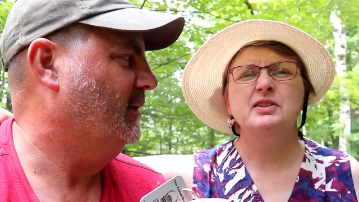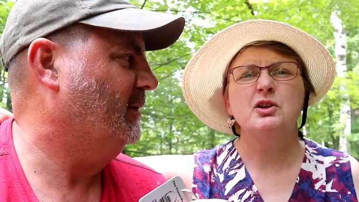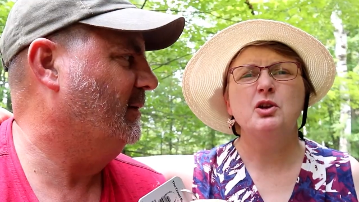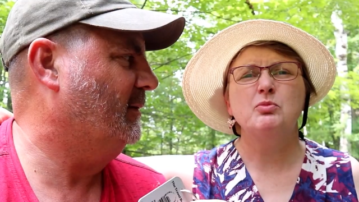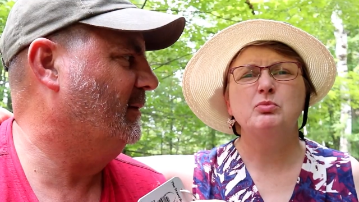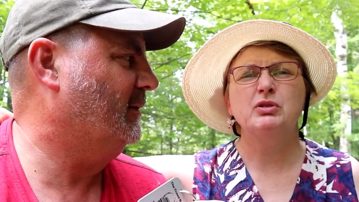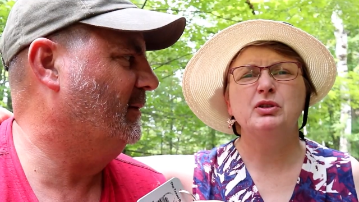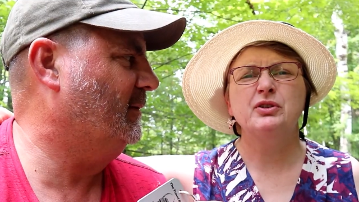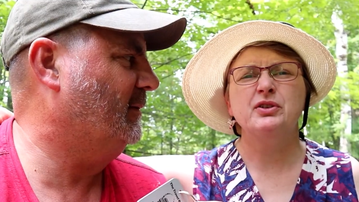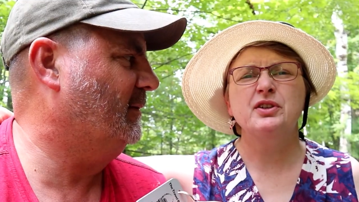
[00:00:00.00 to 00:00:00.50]
Speaker 1: it
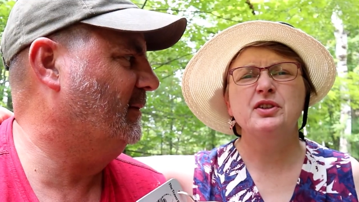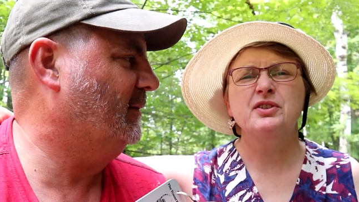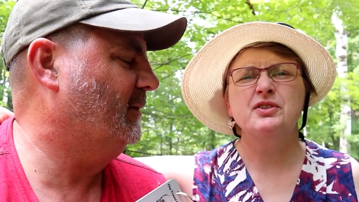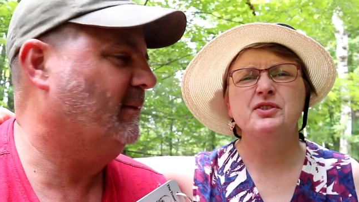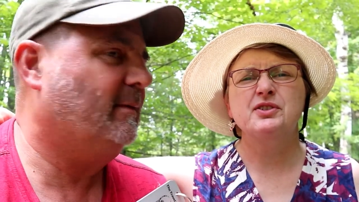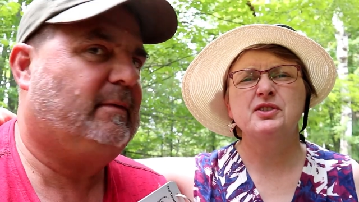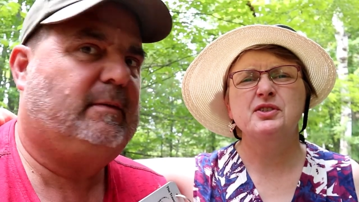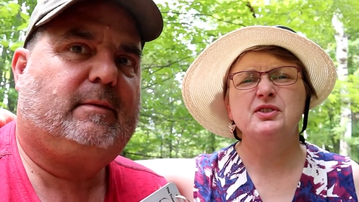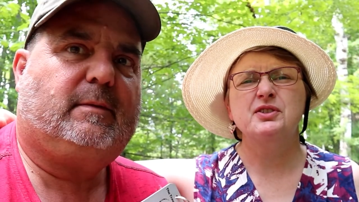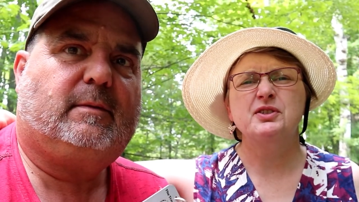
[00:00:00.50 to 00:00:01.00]
all blurry or
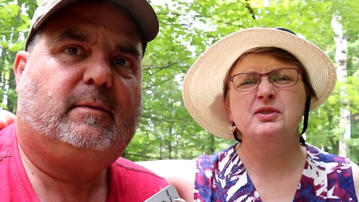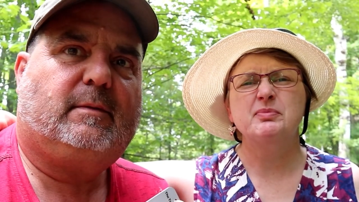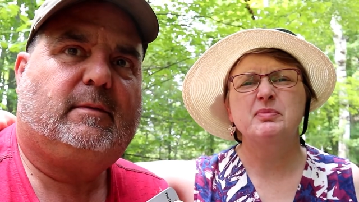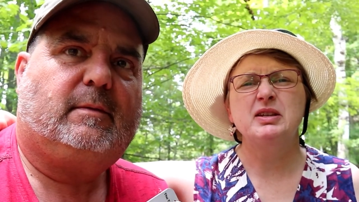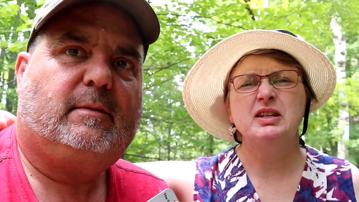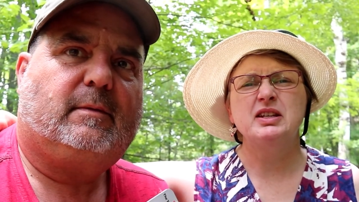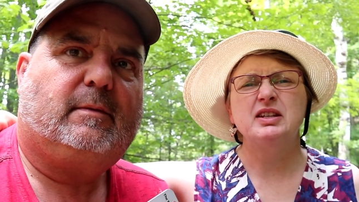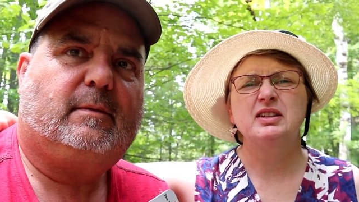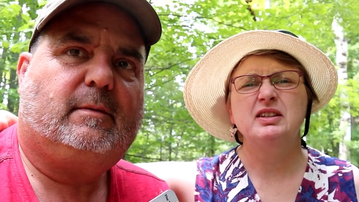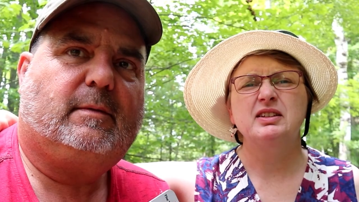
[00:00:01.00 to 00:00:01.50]
is it just
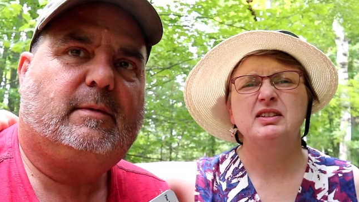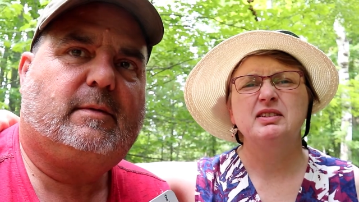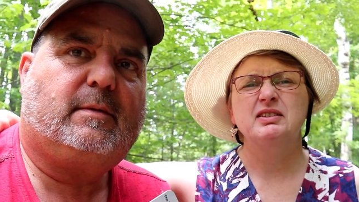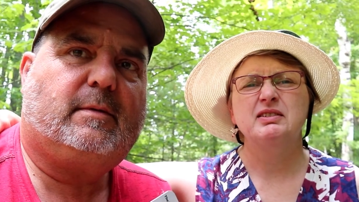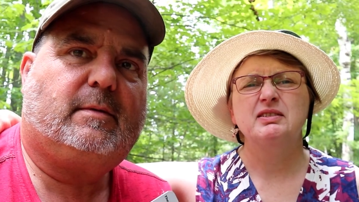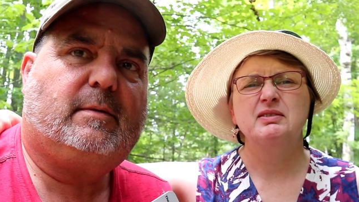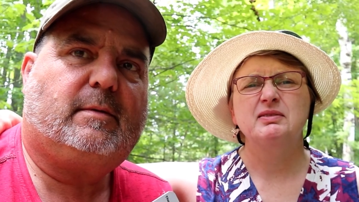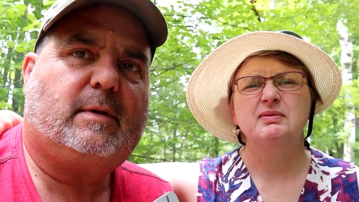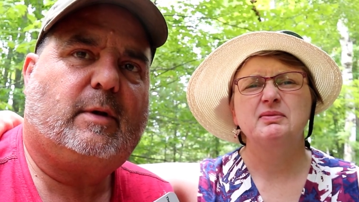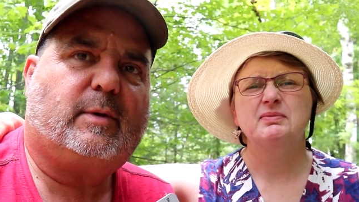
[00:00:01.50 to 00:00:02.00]
me?
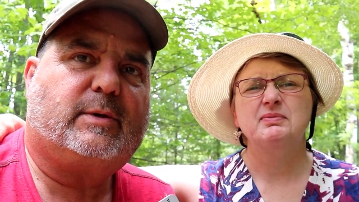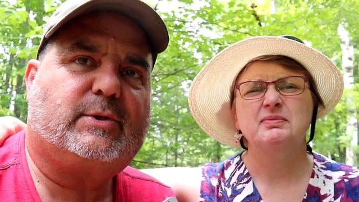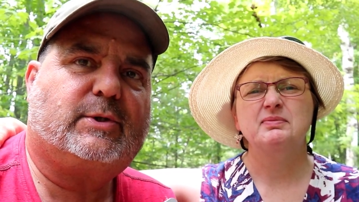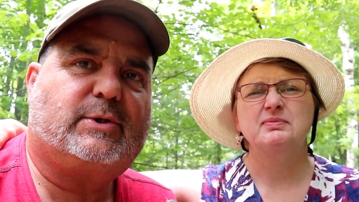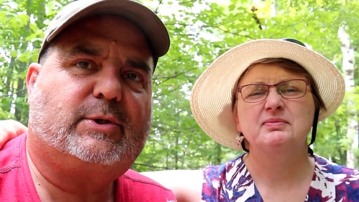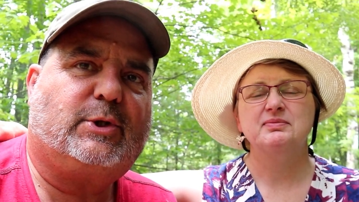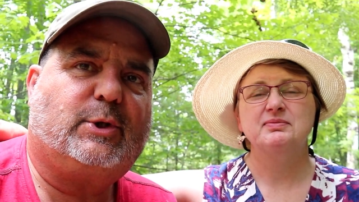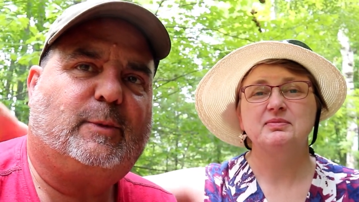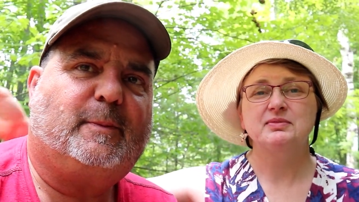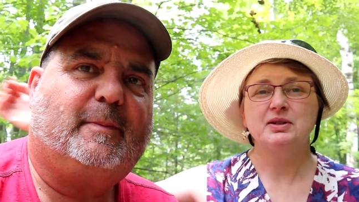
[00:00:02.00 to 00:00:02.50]
No, it's
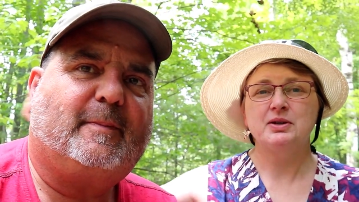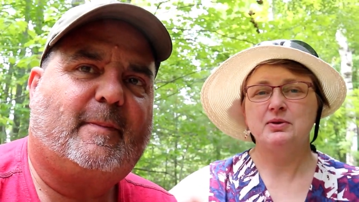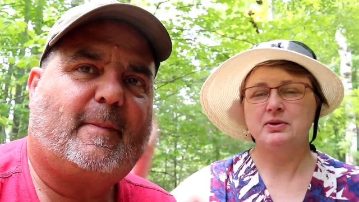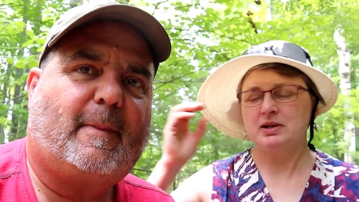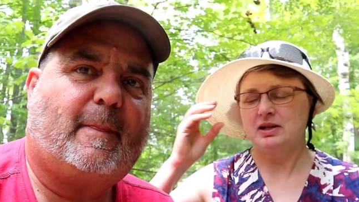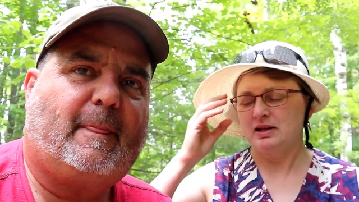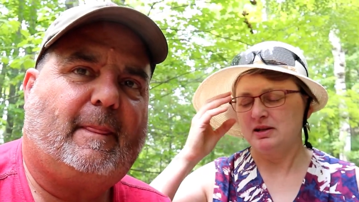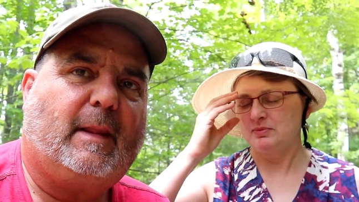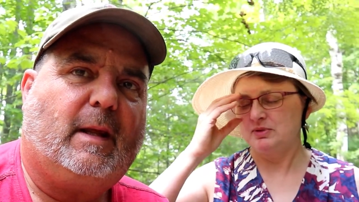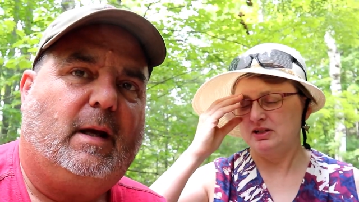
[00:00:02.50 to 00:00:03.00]
just you.
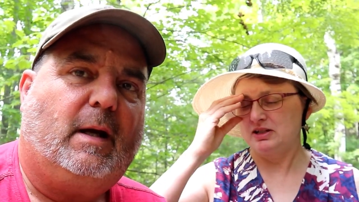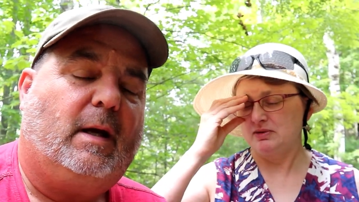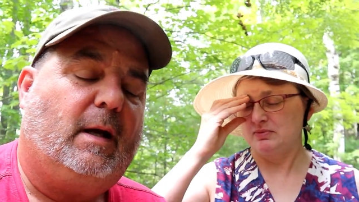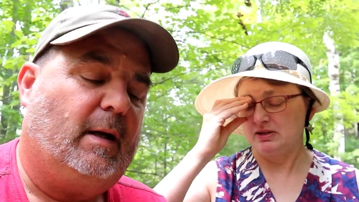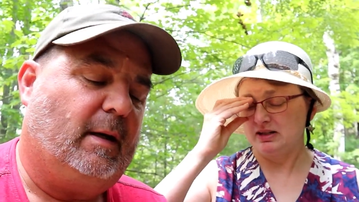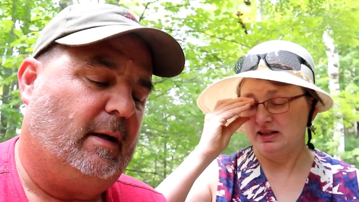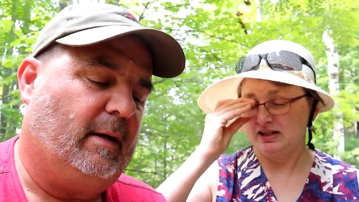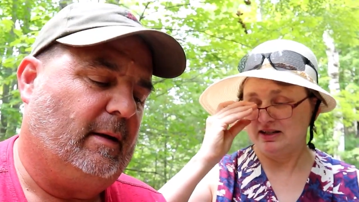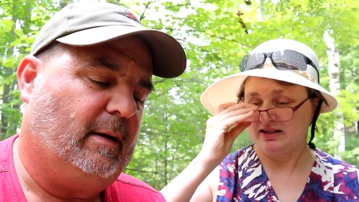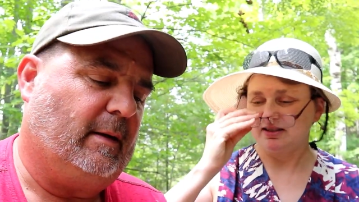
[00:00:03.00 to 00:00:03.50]
Okay, let me take
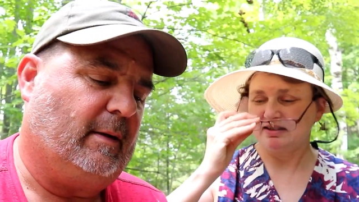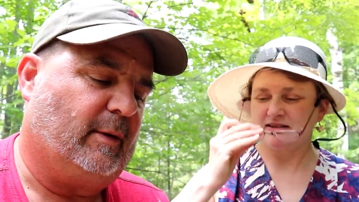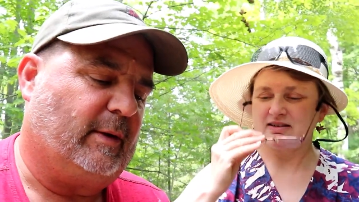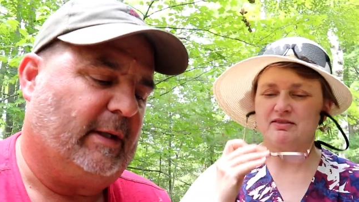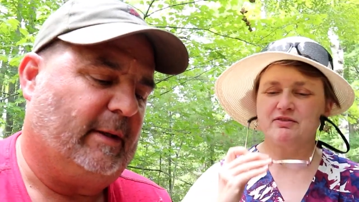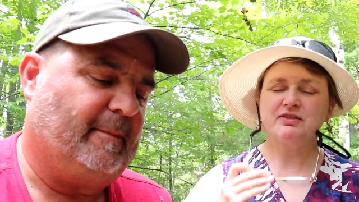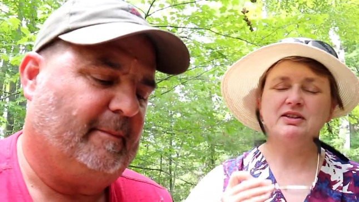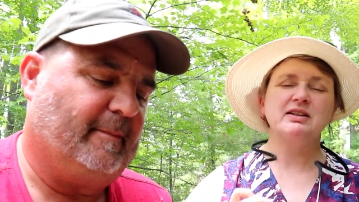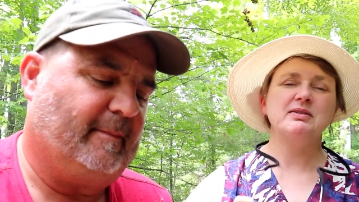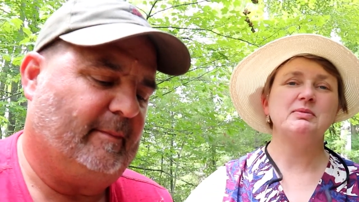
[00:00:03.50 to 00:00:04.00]
my glasses okay.
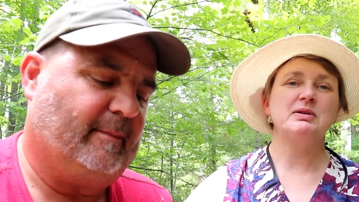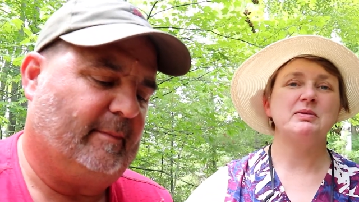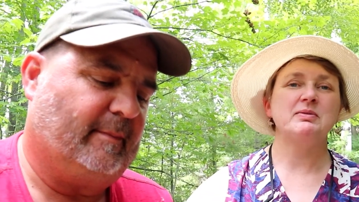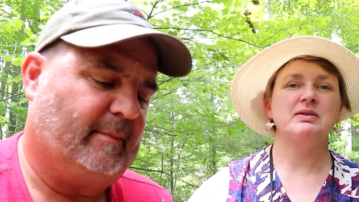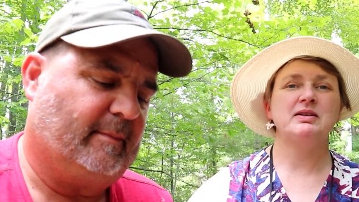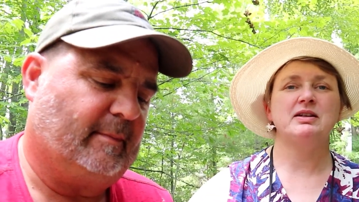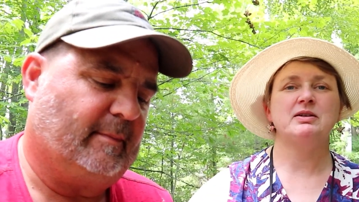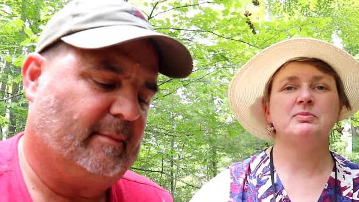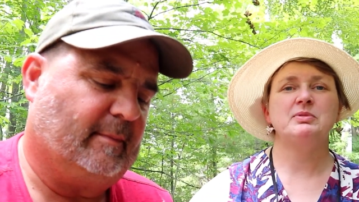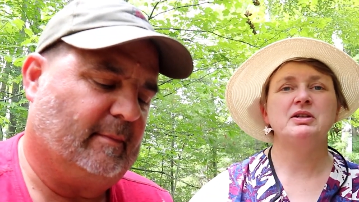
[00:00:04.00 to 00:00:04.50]
off then. Maybe
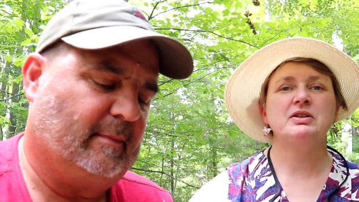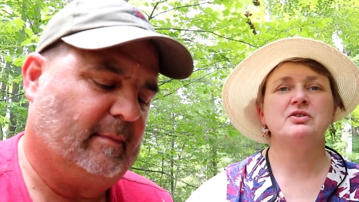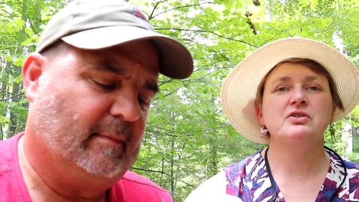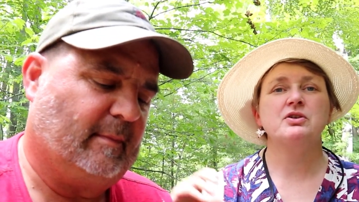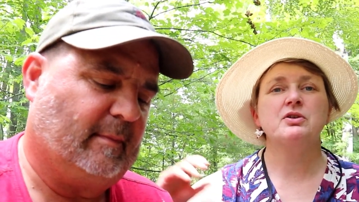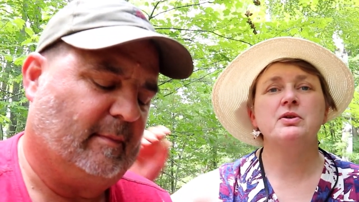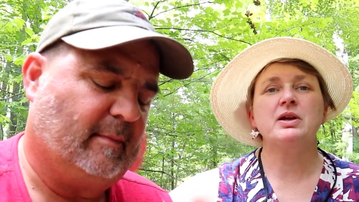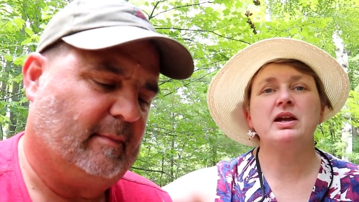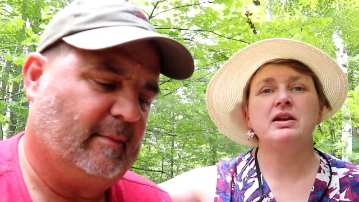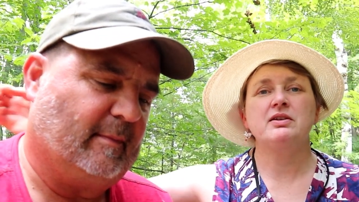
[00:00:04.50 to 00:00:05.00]
that'll be
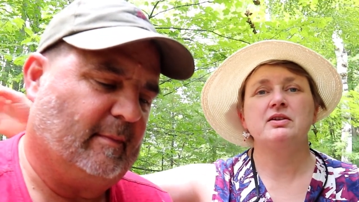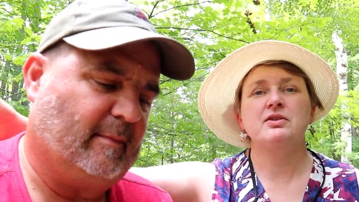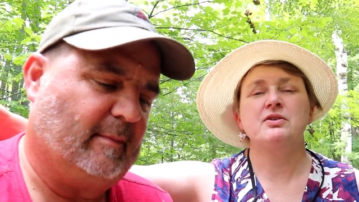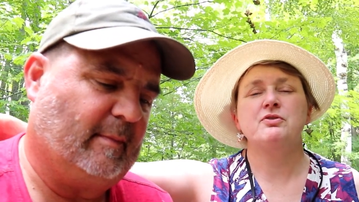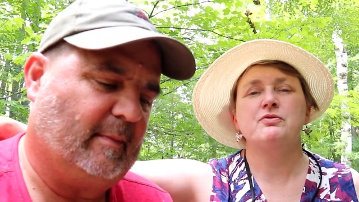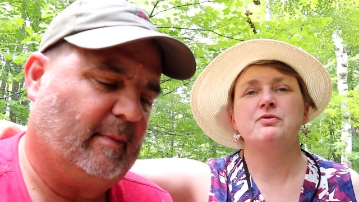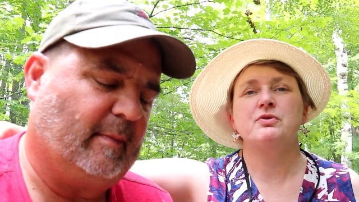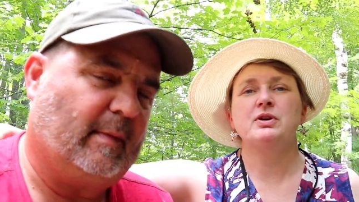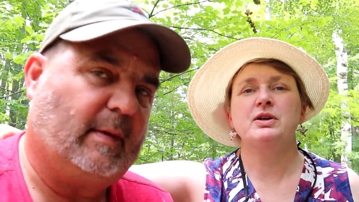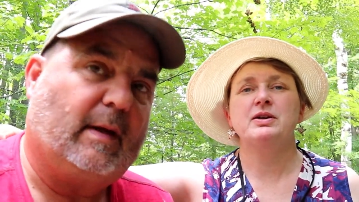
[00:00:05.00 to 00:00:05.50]
easier. Okay,
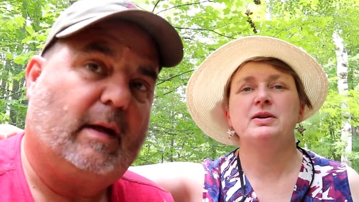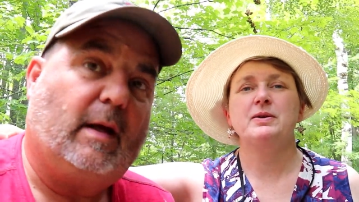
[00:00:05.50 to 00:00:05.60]
go for